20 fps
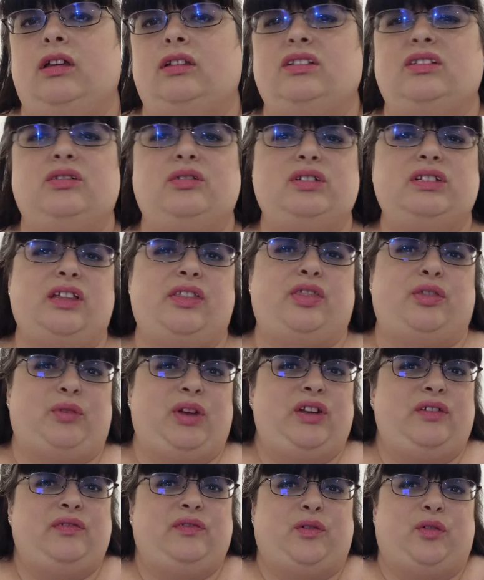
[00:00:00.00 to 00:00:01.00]
So there was a
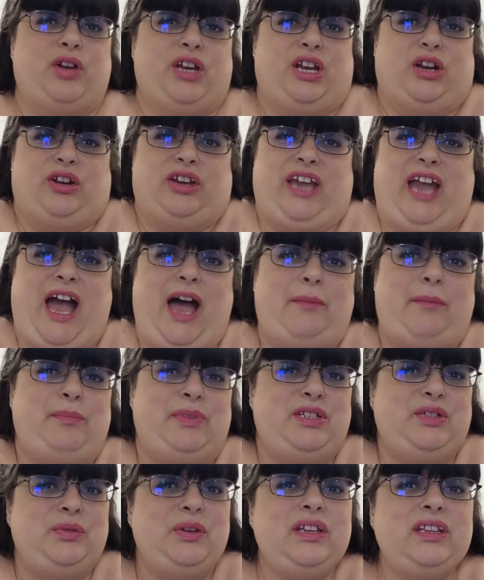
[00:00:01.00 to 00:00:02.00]
3 to 4 year gap
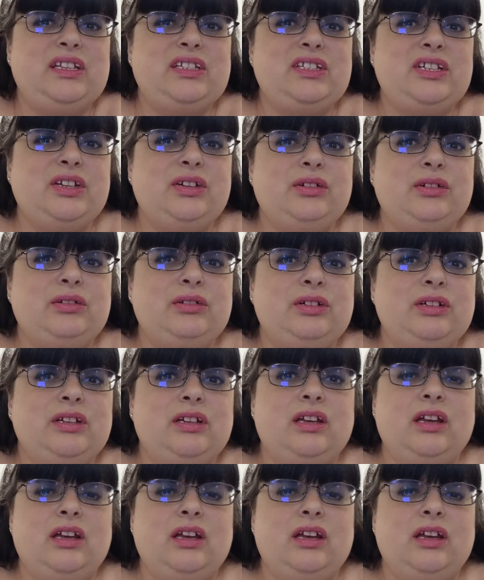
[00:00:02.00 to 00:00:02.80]
between the two.